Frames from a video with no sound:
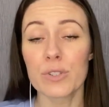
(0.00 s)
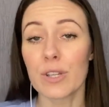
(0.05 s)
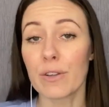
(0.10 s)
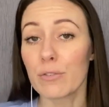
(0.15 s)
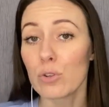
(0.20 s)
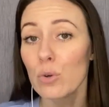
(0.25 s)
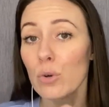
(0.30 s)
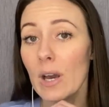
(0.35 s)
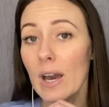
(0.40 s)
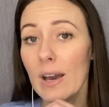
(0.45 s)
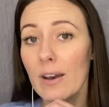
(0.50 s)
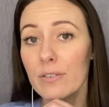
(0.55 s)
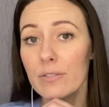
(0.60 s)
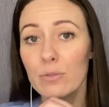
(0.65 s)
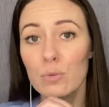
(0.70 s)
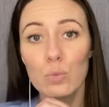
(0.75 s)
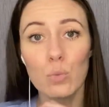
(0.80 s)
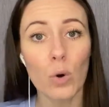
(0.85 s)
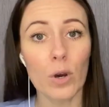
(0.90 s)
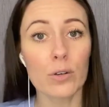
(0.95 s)
If you have
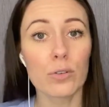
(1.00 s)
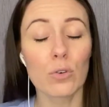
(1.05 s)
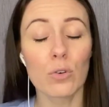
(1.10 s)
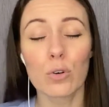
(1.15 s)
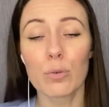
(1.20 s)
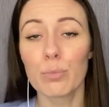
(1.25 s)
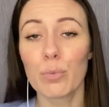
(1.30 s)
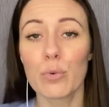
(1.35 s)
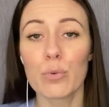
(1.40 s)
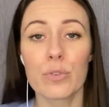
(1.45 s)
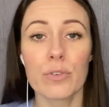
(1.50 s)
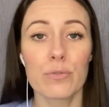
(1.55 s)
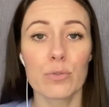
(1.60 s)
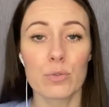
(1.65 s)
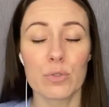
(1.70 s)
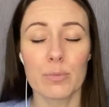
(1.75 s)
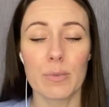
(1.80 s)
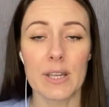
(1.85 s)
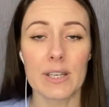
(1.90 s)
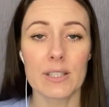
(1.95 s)
one or both of
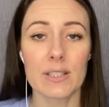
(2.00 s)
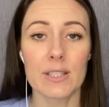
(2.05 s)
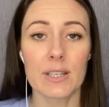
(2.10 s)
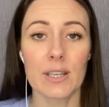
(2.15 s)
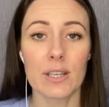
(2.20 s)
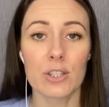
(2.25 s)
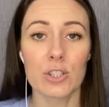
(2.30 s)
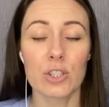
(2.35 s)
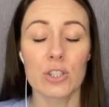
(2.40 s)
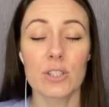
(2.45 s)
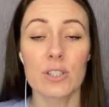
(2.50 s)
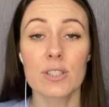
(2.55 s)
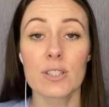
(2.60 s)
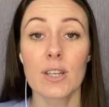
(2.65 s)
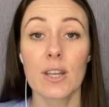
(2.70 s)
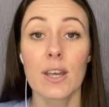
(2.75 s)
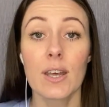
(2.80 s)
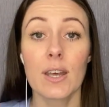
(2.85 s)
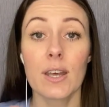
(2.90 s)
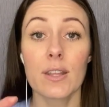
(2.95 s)
those meditations,
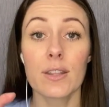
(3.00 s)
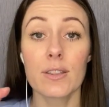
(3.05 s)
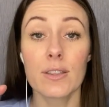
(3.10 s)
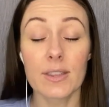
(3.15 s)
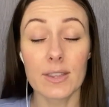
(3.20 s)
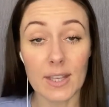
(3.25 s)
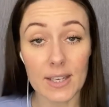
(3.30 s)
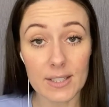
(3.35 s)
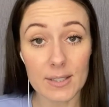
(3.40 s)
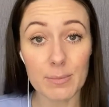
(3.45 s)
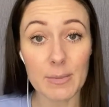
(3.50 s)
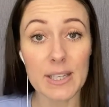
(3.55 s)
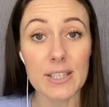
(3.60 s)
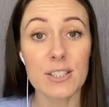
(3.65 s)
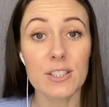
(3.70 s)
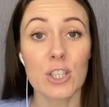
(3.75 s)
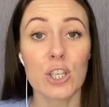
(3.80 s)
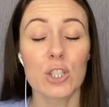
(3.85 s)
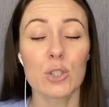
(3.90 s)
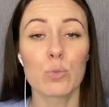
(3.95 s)
this
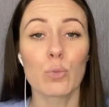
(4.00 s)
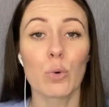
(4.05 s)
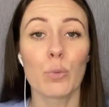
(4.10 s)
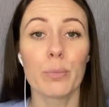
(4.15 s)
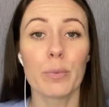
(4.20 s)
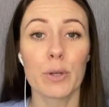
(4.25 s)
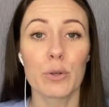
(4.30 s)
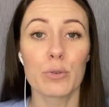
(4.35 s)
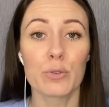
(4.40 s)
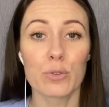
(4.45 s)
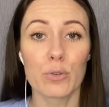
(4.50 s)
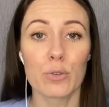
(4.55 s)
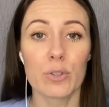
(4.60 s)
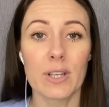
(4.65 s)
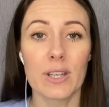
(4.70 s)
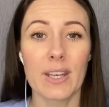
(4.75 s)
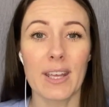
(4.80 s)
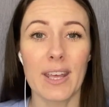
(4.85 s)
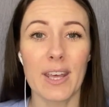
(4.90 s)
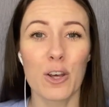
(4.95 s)
meditation will build on it.
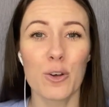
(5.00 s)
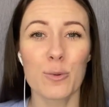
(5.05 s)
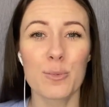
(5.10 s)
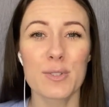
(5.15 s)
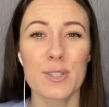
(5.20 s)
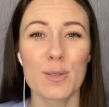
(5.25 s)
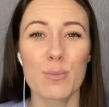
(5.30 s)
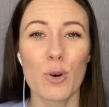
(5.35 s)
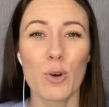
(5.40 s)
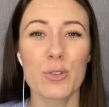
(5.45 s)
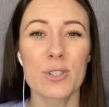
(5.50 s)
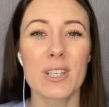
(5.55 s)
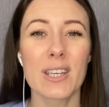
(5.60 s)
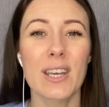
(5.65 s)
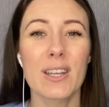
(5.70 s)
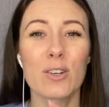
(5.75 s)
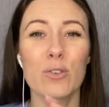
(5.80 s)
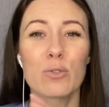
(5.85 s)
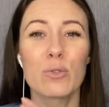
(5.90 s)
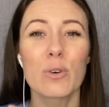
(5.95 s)
It helps them all to
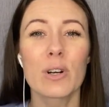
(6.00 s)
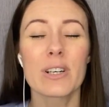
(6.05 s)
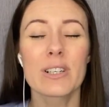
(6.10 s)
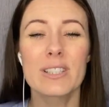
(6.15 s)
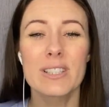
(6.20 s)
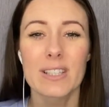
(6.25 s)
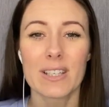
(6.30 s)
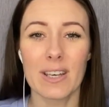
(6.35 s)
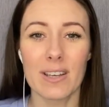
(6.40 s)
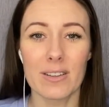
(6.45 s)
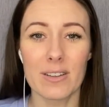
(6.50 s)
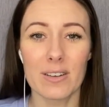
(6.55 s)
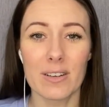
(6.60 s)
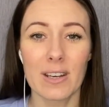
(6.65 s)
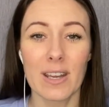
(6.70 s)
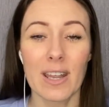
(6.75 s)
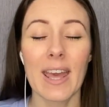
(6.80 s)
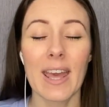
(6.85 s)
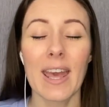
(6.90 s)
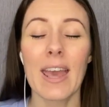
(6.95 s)
kind of work together.
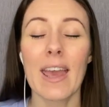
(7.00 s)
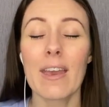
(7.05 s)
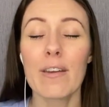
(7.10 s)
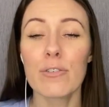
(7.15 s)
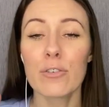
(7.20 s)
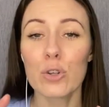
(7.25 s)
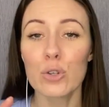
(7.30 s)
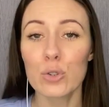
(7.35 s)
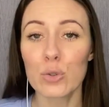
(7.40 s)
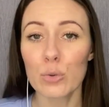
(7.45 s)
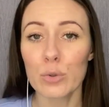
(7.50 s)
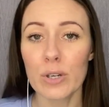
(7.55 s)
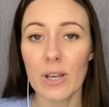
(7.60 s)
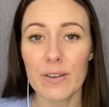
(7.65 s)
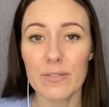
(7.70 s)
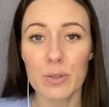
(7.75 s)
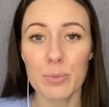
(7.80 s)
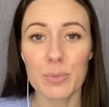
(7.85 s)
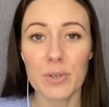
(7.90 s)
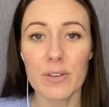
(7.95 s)
If you don't
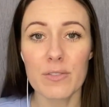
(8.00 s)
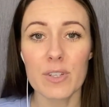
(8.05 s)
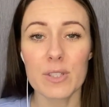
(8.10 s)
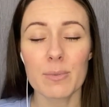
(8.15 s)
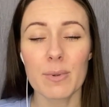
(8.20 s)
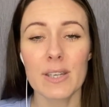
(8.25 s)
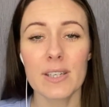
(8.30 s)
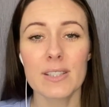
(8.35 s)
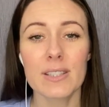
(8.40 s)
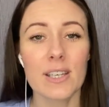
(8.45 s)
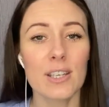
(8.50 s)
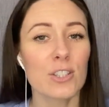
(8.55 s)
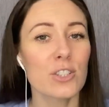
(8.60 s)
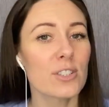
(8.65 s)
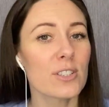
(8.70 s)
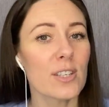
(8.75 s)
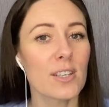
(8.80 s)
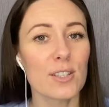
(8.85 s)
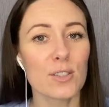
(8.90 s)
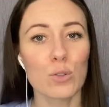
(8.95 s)
have the previous
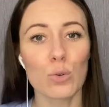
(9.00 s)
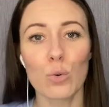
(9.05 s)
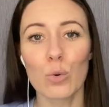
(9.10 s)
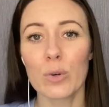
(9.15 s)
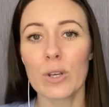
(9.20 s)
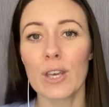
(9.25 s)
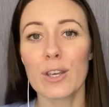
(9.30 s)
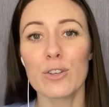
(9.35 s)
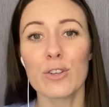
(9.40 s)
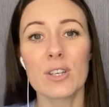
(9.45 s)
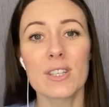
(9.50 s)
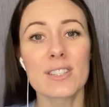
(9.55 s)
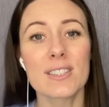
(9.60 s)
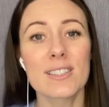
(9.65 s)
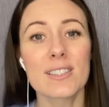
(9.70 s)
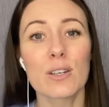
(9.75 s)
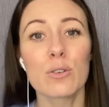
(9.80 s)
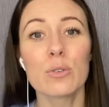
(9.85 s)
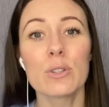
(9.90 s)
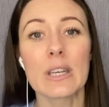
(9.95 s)
meditations, it's okay. You can
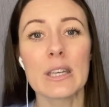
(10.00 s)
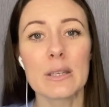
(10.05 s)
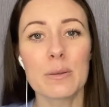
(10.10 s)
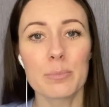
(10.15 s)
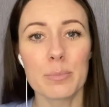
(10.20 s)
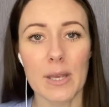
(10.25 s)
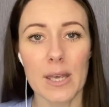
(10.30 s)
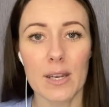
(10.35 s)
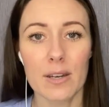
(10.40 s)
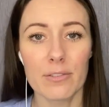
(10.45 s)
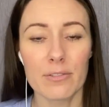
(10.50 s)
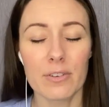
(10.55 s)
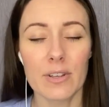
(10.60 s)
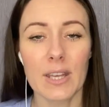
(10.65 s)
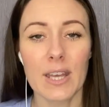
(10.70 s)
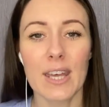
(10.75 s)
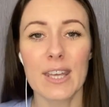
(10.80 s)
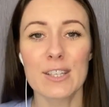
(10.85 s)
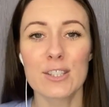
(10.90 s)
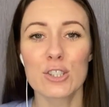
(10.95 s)
still gain benefit.
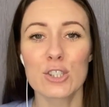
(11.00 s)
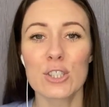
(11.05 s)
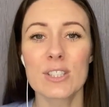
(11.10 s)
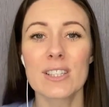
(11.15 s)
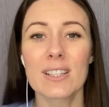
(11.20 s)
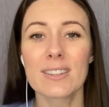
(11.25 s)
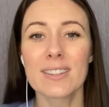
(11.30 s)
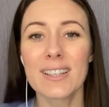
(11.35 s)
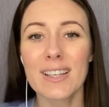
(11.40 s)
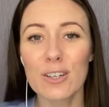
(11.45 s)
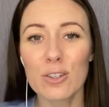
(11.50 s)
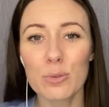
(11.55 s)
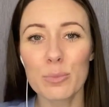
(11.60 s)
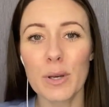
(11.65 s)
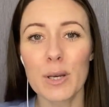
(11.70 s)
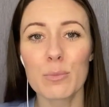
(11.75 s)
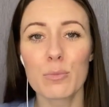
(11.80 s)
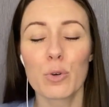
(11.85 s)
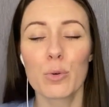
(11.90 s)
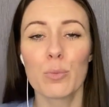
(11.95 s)
It's just a little
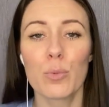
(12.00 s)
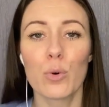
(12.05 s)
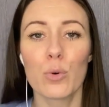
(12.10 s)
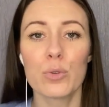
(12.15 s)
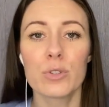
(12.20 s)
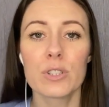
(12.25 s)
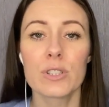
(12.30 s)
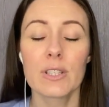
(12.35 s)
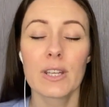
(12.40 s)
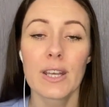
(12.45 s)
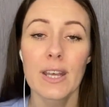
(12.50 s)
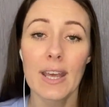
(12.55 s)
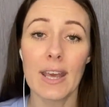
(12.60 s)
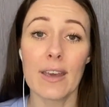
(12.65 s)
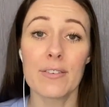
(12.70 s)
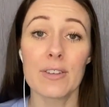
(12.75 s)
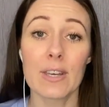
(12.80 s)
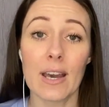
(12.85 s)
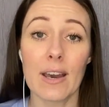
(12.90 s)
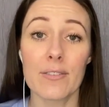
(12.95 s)
bit more potent
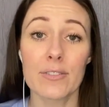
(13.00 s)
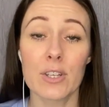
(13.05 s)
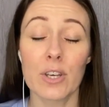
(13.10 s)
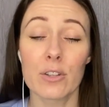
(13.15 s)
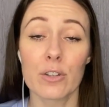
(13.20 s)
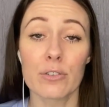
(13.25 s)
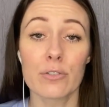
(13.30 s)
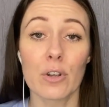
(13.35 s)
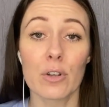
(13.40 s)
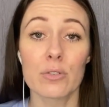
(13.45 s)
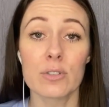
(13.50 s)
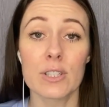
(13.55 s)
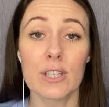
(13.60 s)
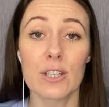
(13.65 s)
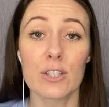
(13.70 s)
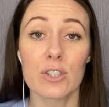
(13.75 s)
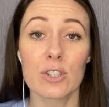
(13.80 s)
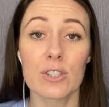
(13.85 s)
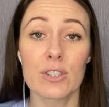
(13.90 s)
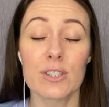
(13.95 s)
if you have the other
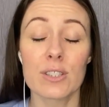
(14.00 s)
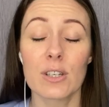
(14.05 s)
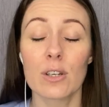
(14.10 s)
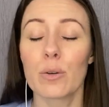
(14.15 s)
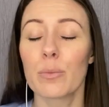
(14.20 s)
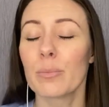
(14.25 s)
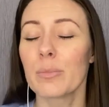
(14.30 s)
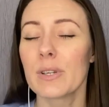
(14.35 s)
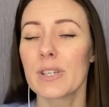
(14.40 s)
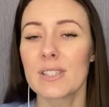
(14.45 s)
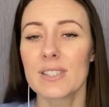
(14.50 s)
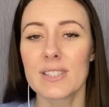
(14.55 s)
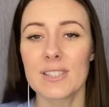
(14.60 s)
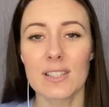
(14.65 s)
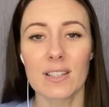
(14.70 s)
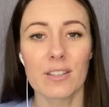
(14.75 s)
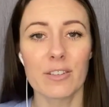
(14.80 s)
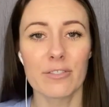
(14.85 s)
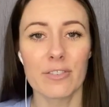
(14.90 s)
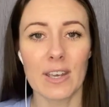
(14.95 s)
foundations there, but it's
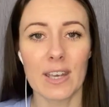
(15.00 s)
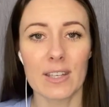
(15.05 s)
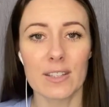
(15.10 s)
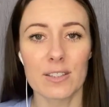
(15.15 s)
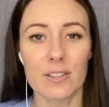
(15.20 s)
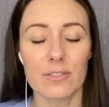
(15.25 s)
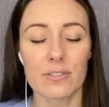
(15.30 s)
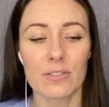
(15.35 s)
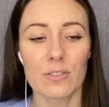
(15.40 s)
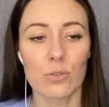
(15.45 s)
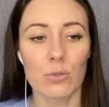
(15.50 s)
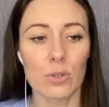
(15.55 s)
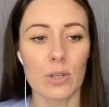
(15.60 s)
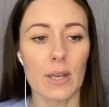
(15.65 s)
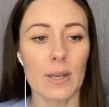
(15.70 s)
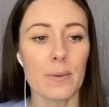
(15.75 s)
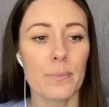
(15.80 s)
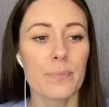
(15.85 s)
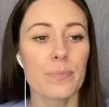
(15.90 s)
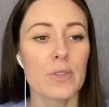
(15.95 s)
still effective,
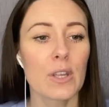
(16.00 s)
okay?